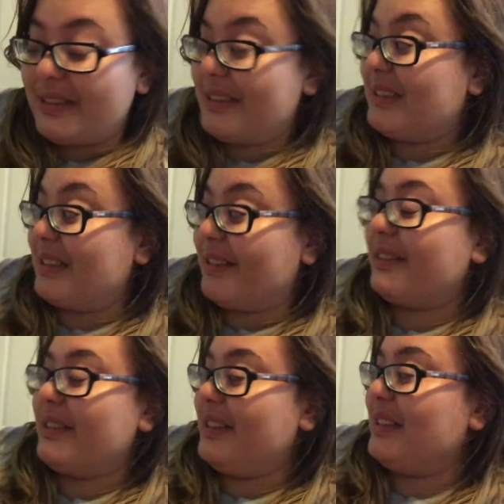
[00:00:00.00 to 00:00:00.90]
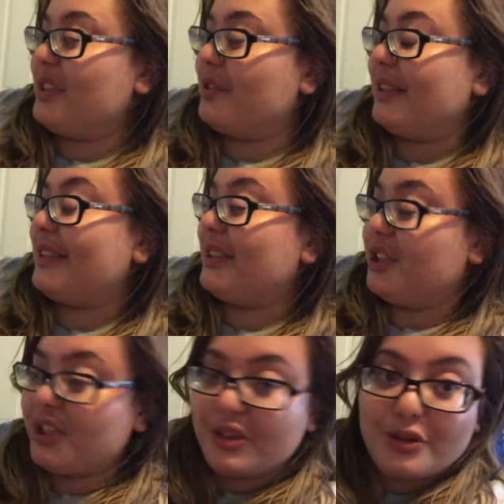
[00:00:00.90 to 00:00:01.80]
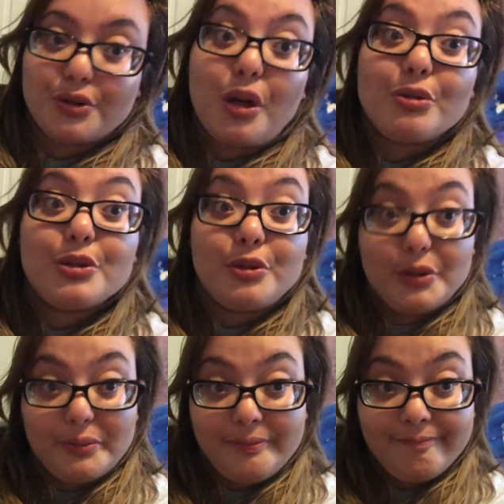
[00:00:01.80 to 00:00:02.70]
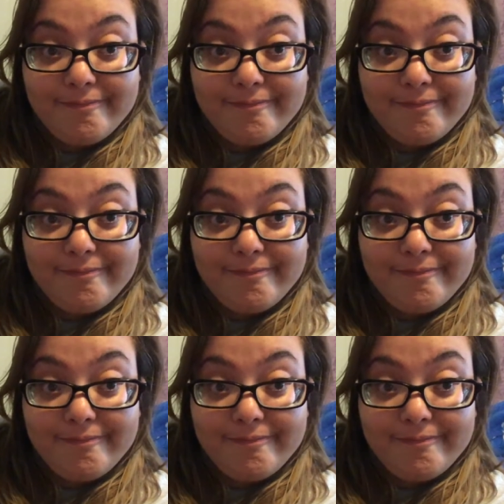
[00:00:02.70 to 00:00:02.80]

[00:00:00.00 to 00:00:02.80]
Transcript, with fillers: It is not an easy transition to go through.